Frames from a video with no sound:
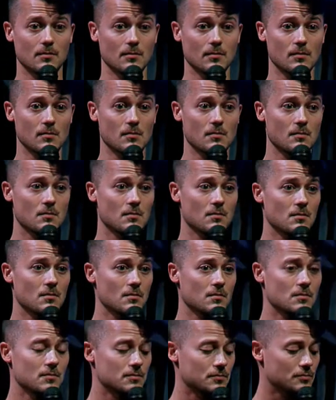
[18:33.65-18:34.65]

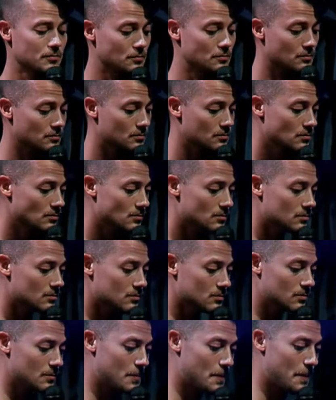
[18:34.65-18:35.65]

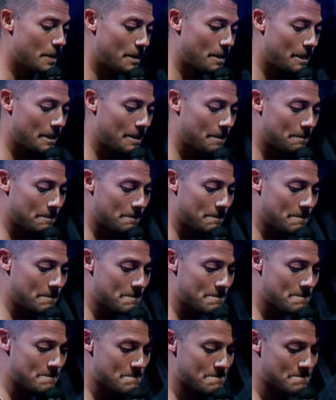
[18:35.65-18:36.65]

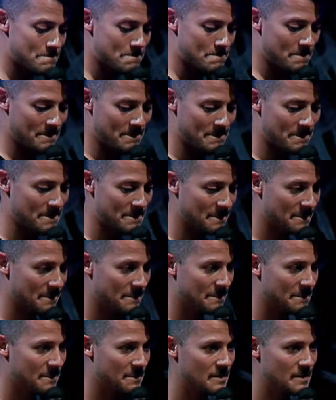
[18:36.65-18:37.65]

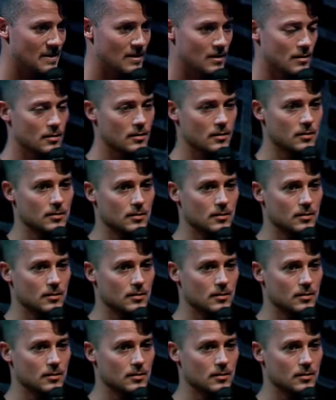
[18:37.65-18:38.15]
(no one is talking)